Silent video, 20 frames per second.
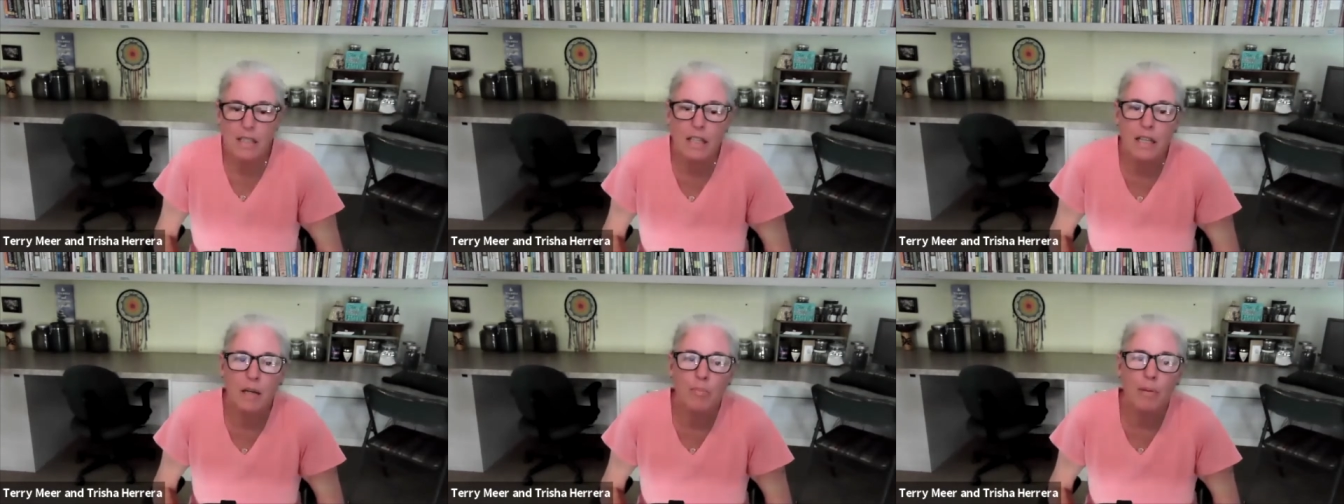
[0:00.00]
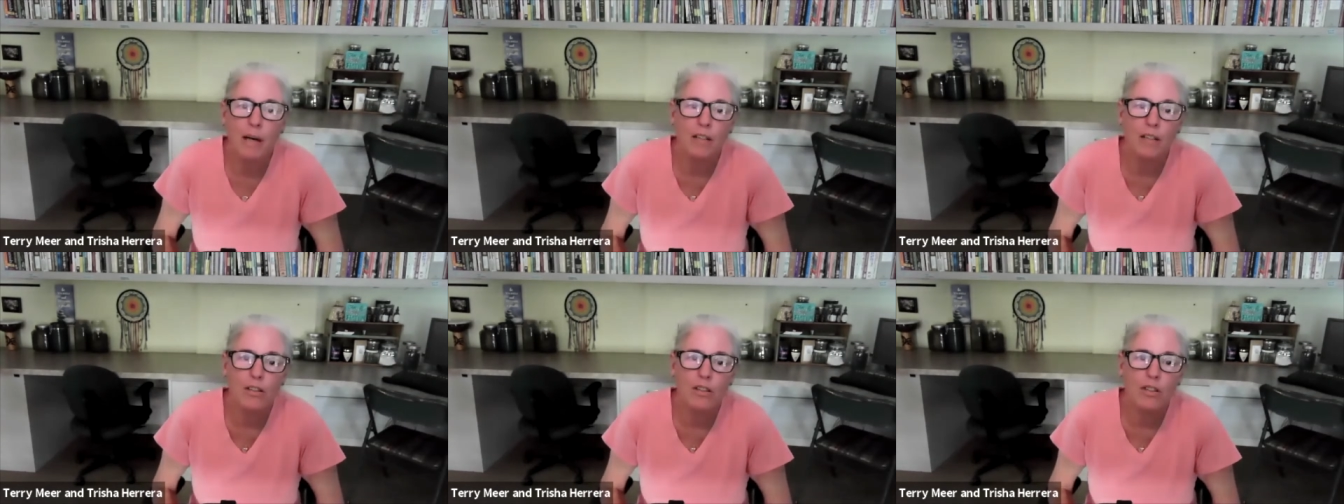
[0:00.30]

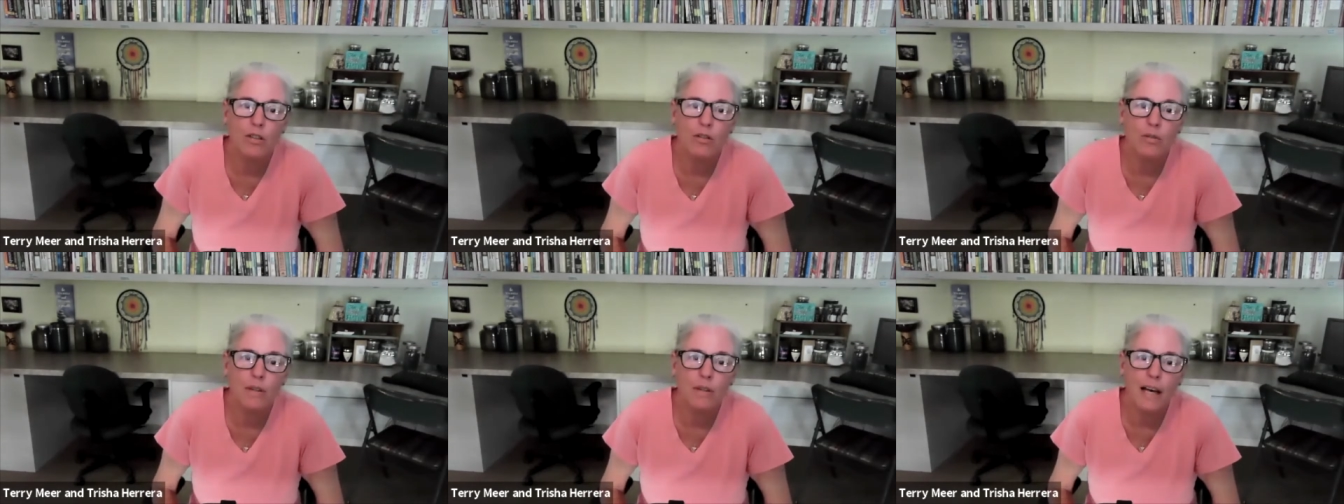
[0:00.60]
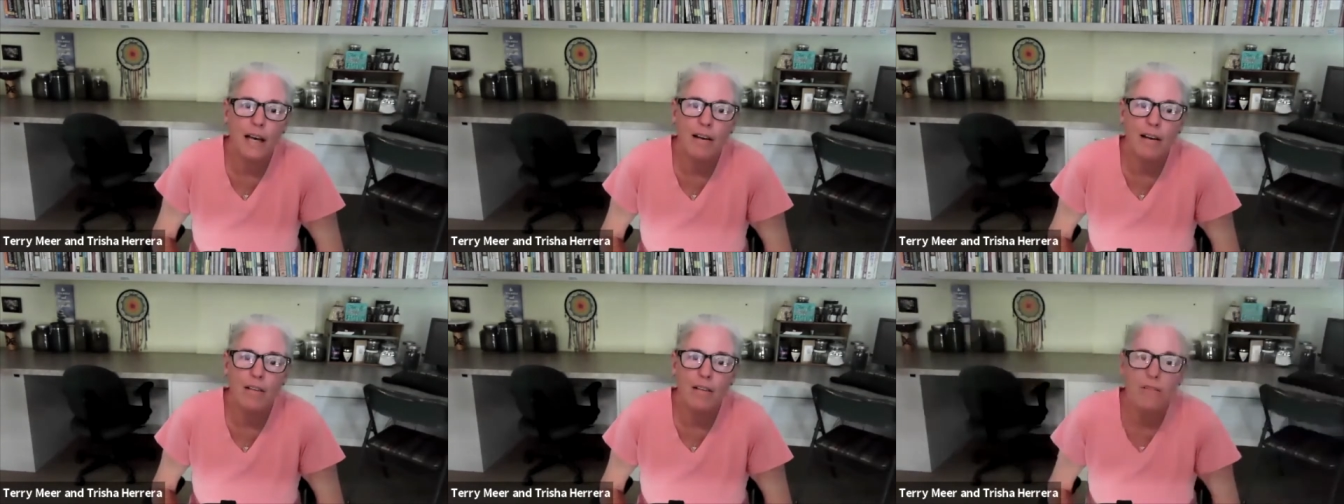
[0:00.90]
about
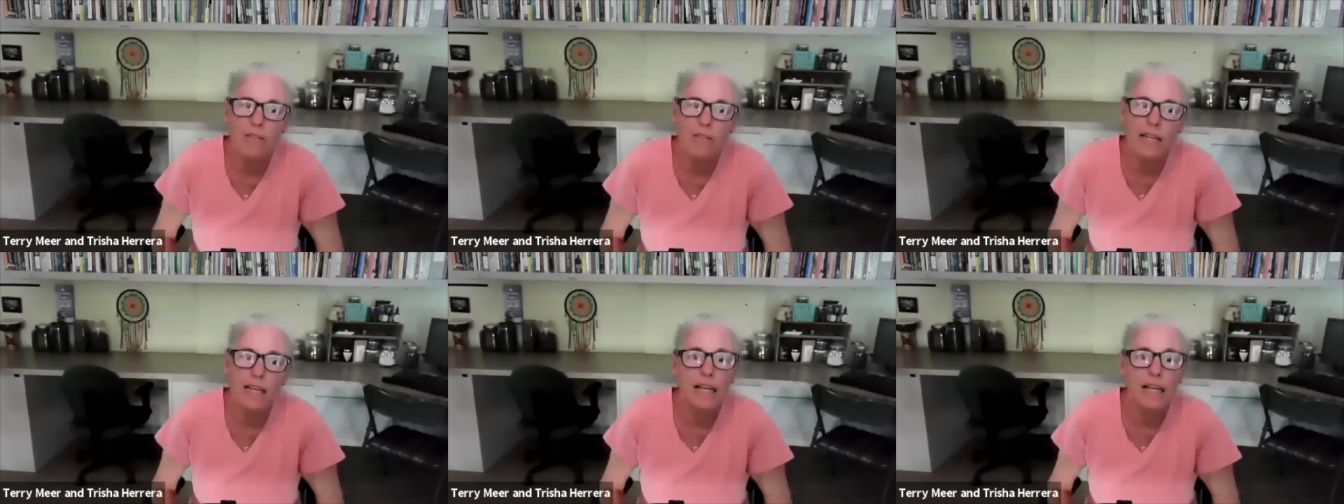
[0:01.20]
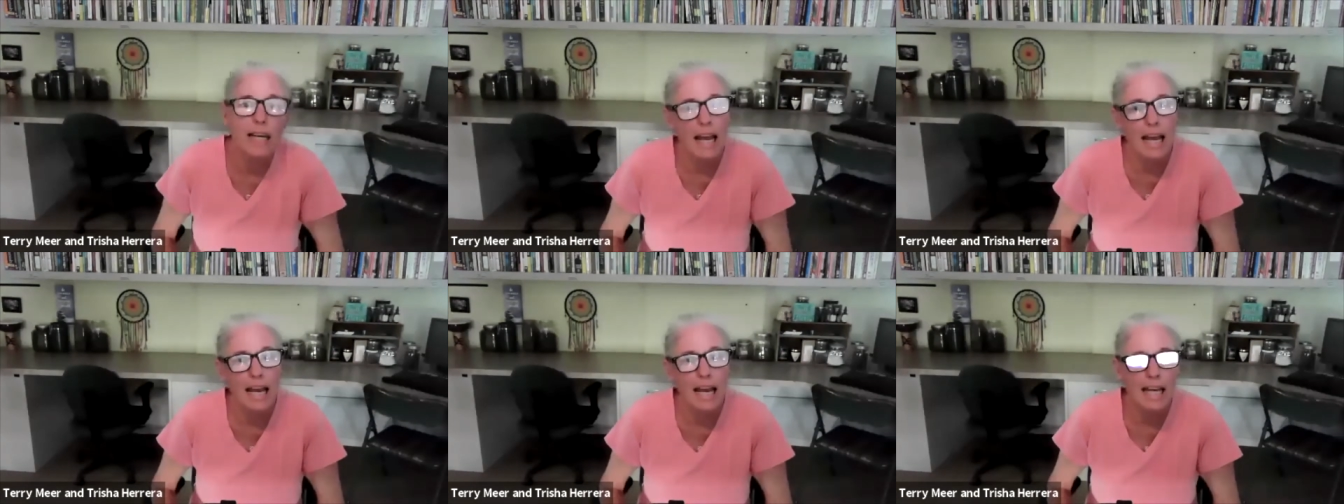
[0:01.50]

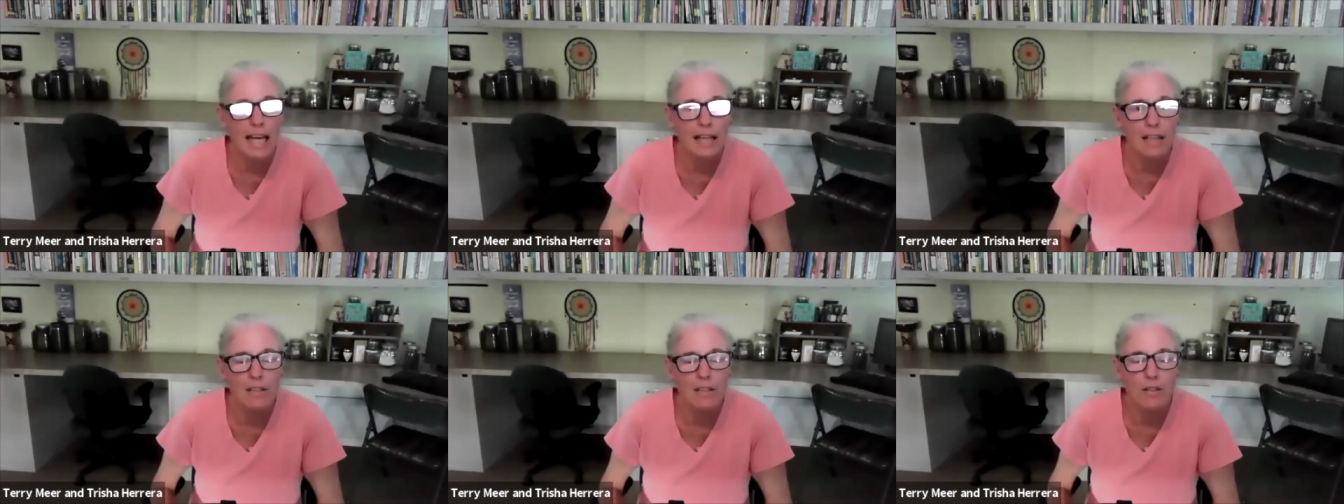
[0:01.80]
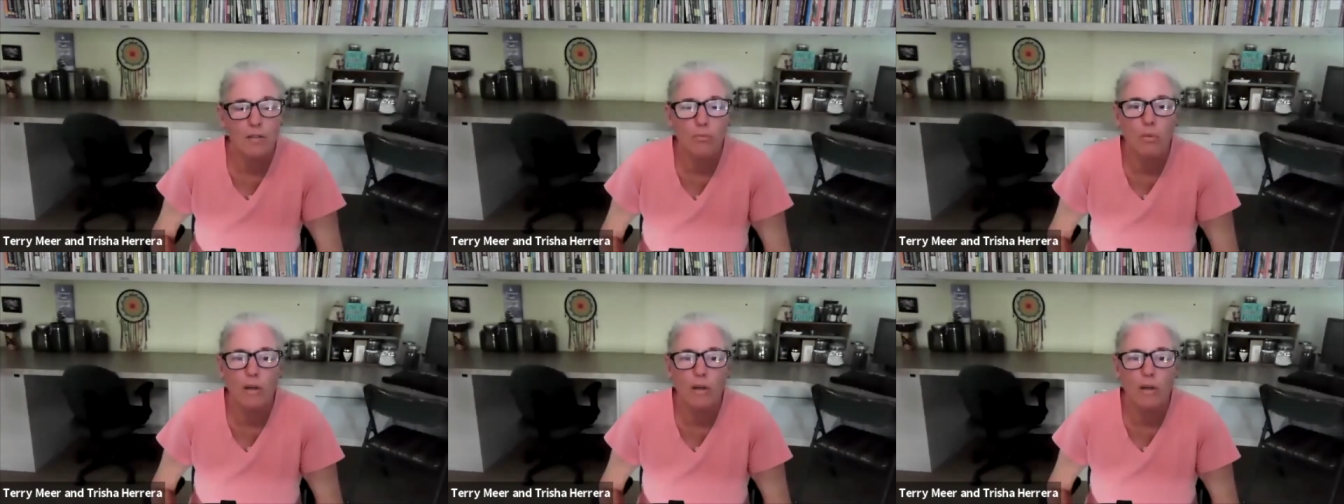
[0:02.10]
2008